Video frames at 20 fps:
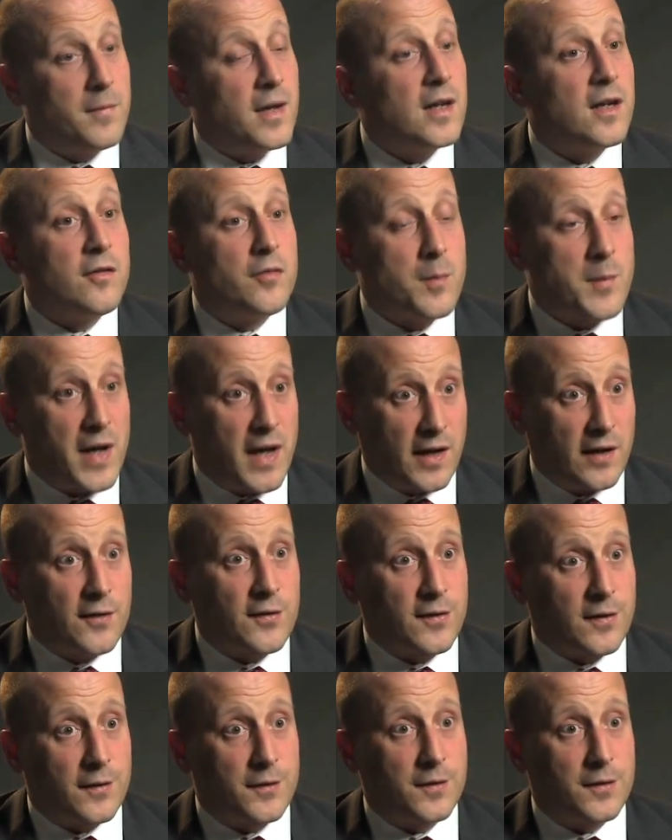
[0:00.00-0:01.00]
and many of them are
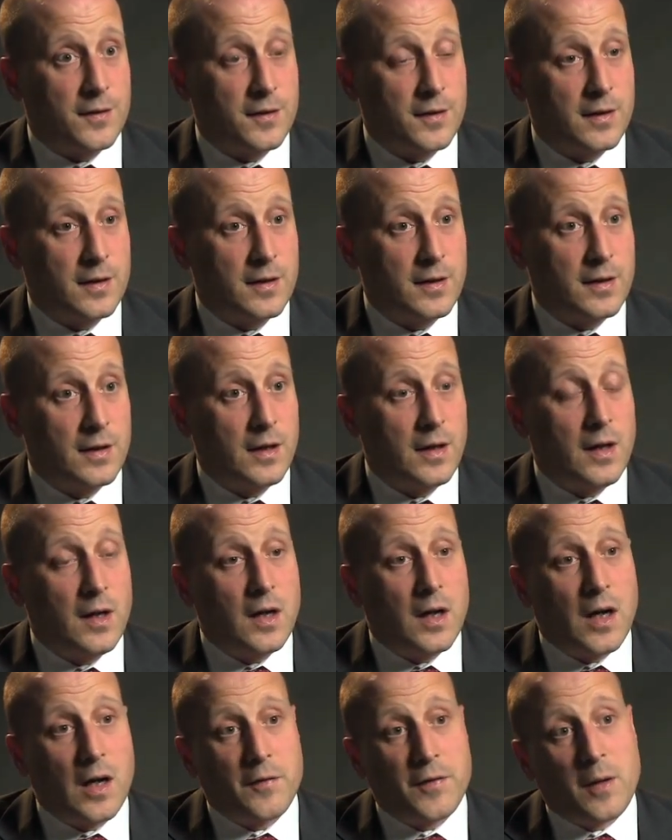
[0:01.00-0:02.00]
excellent.
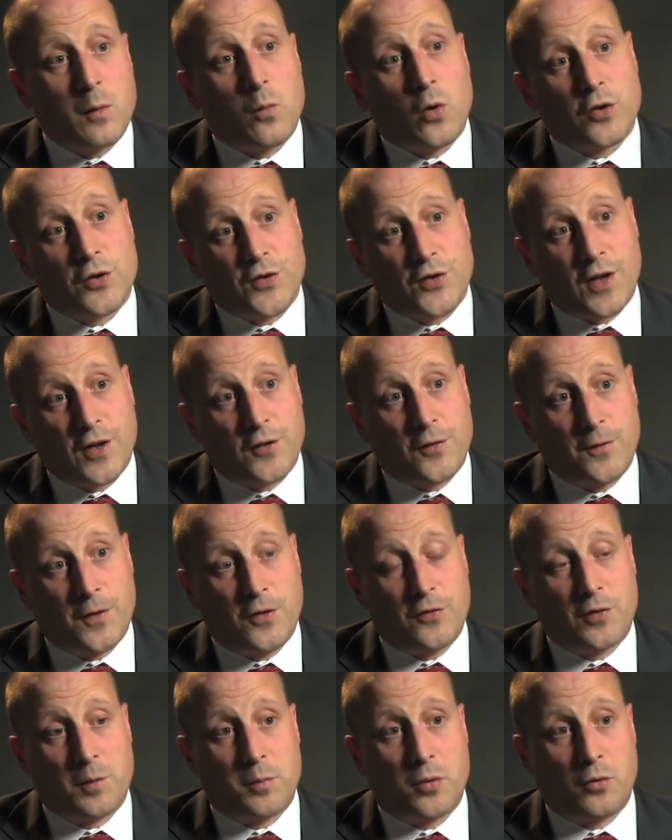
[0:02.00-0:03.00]
I think what sets
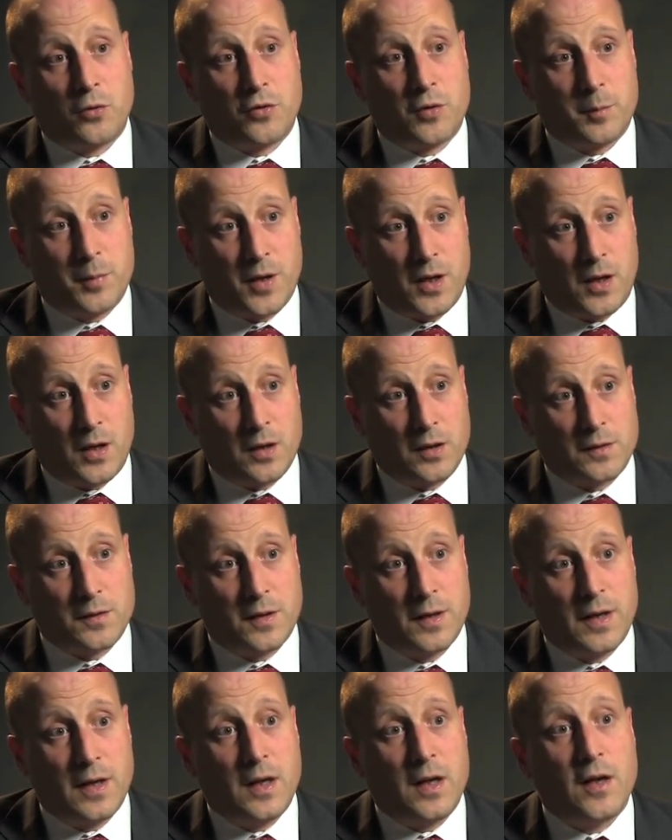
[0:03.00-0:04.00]
this report
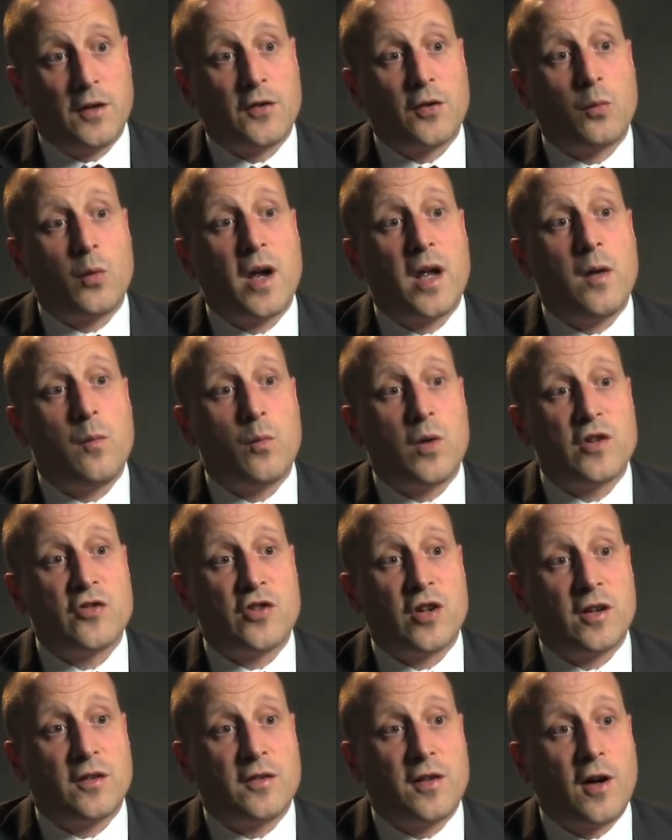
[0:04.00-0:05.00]
apart is the way in
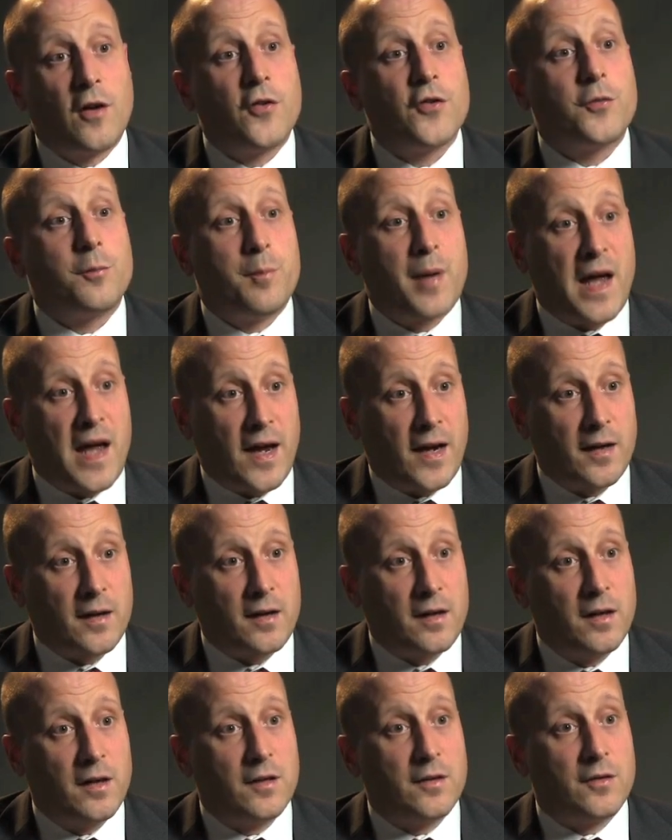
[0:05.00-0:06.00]
which it delves
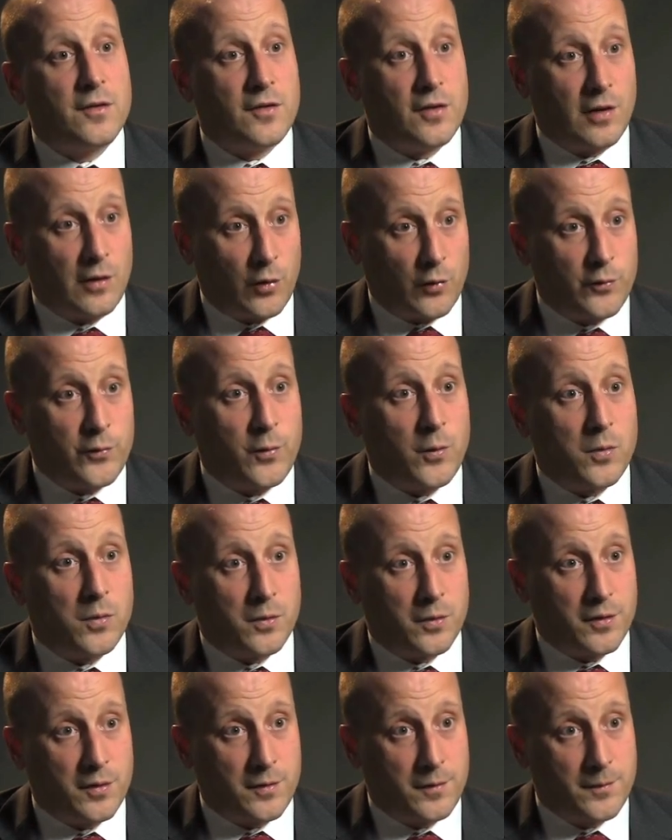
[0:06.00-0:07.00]
back to look
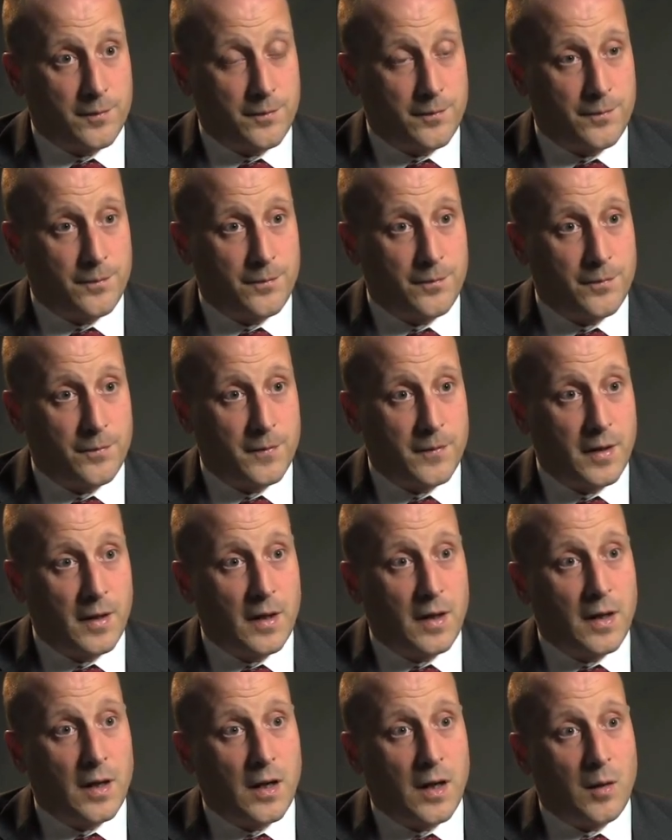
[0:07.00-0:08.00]
forward.
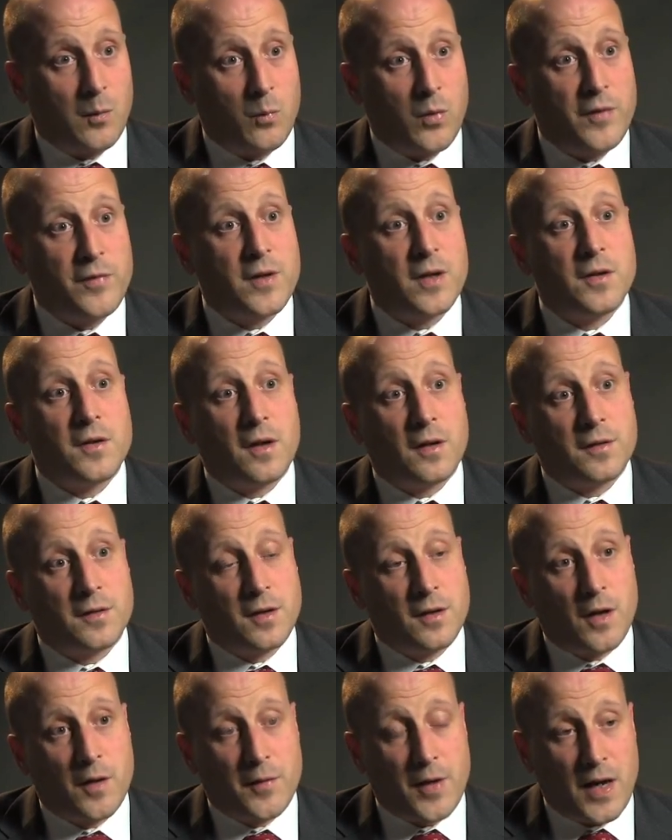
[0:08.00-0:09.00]
Um, we've
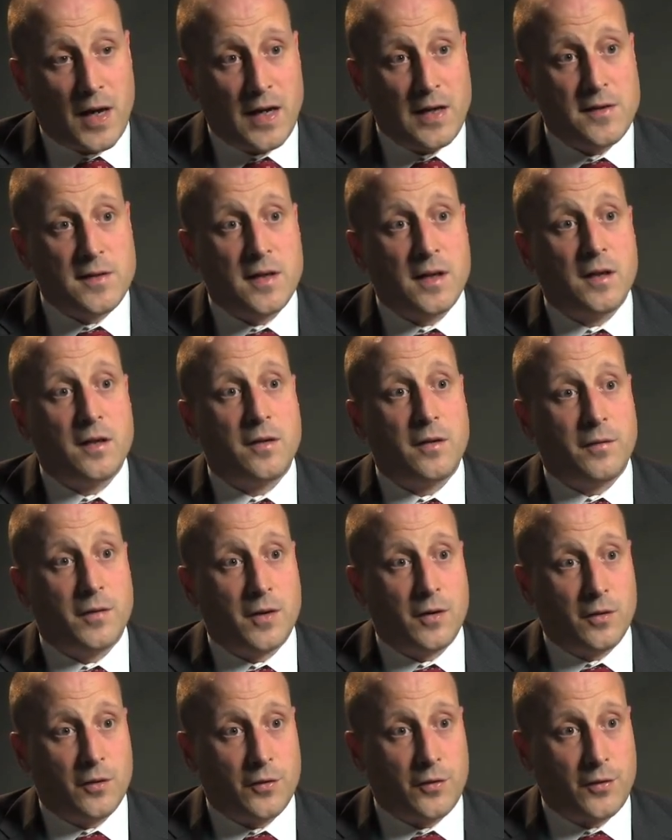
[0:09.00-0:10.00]
conducted over 80
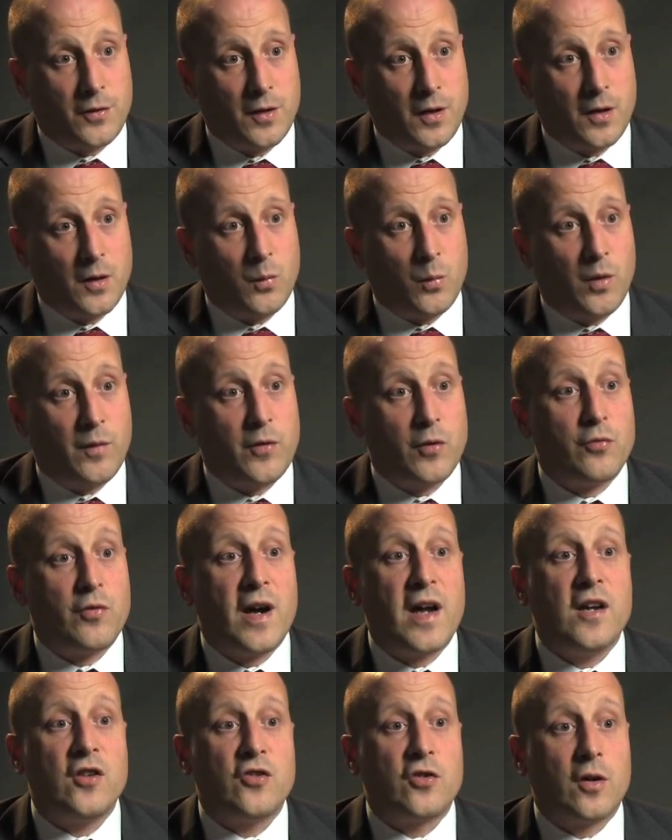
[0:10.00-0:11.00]
interviews with a
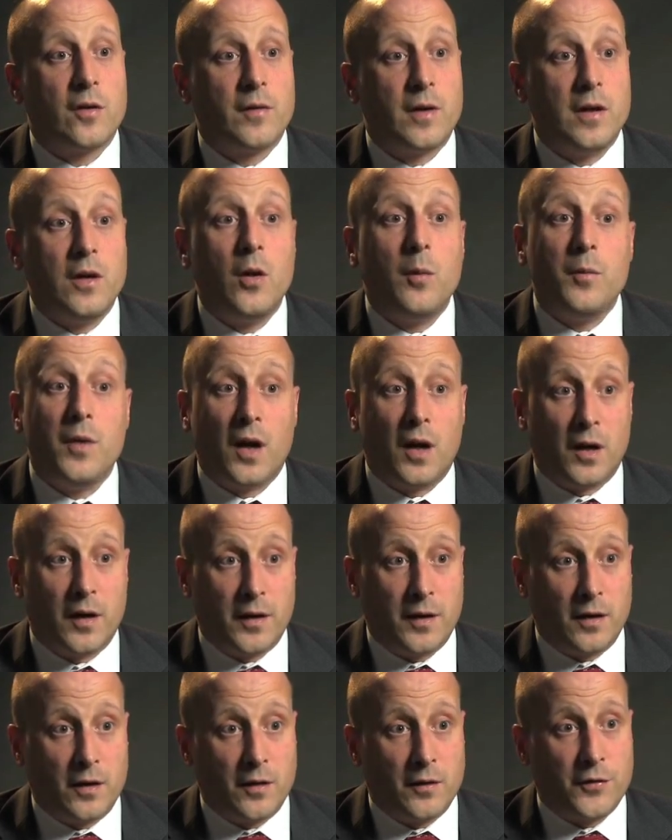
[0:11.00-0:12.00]
range of
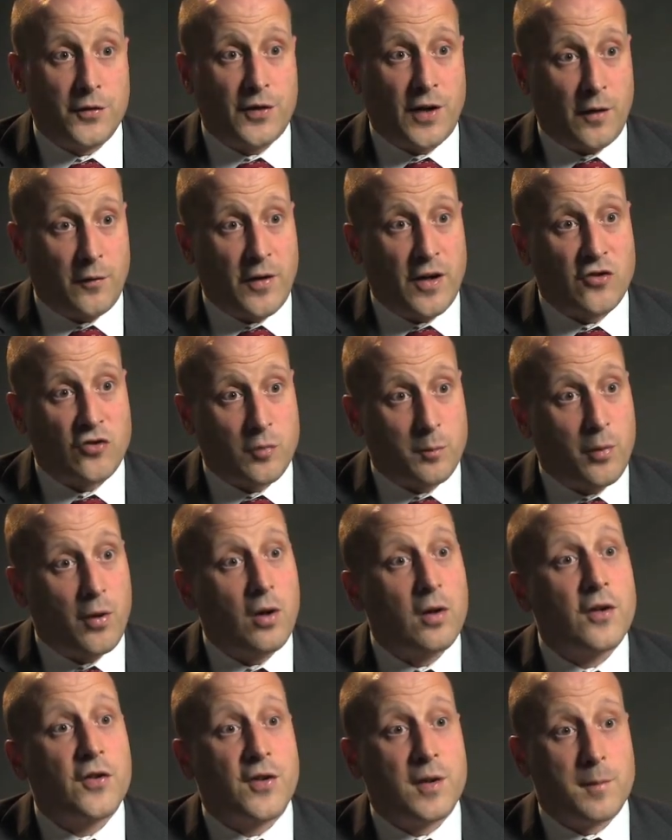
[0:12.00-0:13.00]
alumni of South Asia
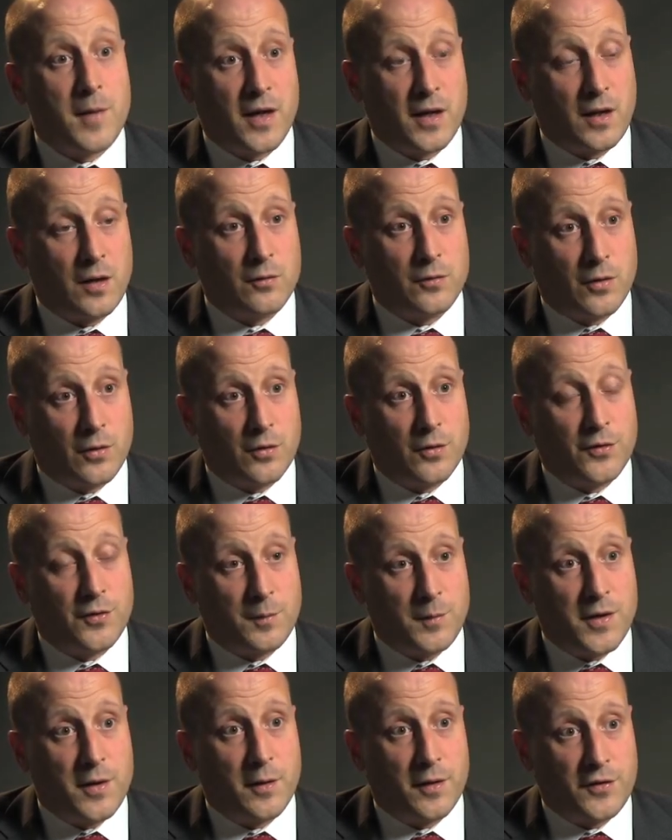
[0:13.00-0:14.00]
policy-making
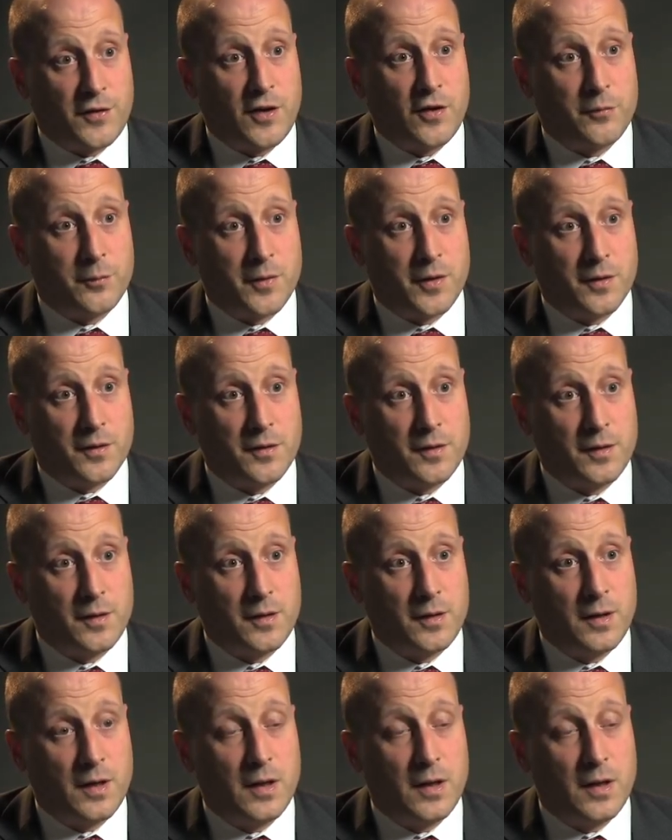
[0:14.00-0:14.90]
roles in the US government,